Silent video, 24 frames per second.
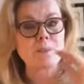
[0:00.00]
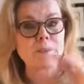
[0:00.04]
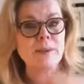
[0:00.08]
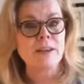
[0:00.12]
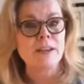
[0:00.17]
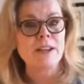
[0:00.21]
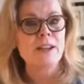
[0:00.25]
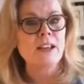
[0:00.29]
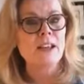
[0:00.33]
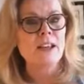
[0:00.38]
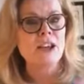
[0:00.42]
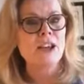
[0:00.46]

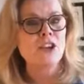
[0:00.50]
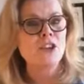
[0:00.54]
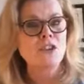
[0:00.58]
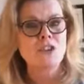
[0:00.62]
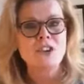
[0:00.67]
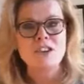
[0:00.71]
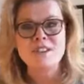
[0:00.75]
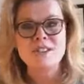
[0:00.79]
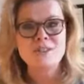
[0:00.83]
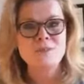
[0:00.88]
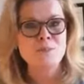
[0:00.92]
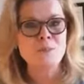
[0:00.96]
but
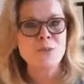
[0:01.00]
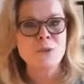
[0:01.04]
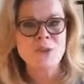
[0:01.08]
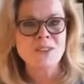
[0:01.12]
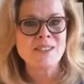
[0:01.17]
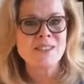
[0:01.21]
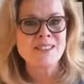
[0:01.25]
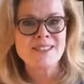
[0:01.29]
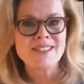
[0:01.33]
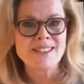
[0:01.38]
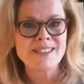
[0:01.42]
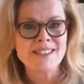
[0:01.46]
it's more
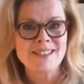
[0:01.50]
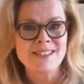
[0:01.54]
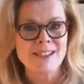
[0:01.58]
than just